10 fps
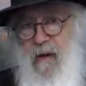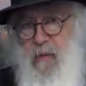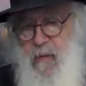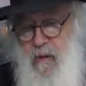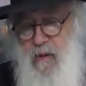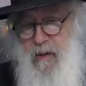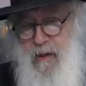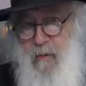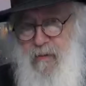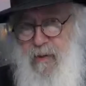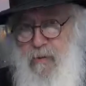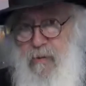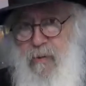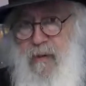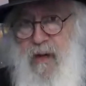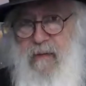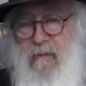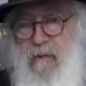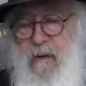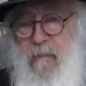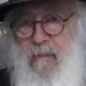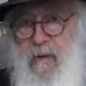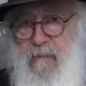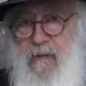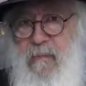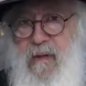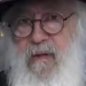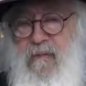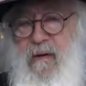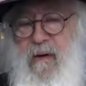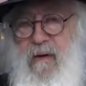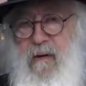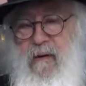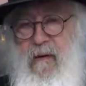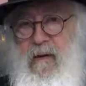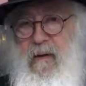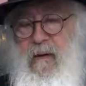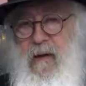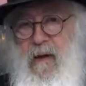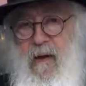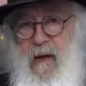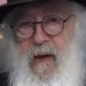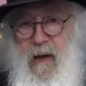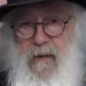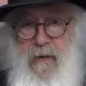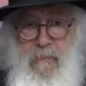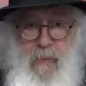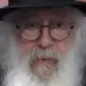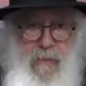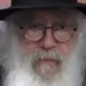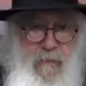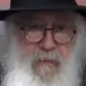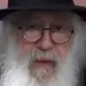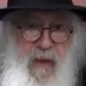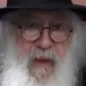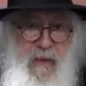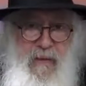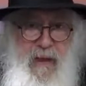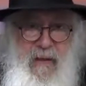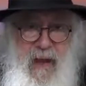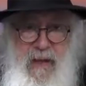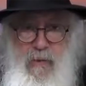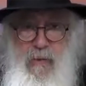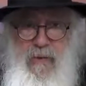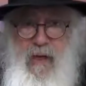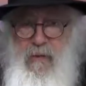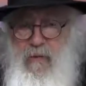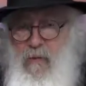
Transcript: he, would, he wanted to do that for the mitzvah. And the proof that I do that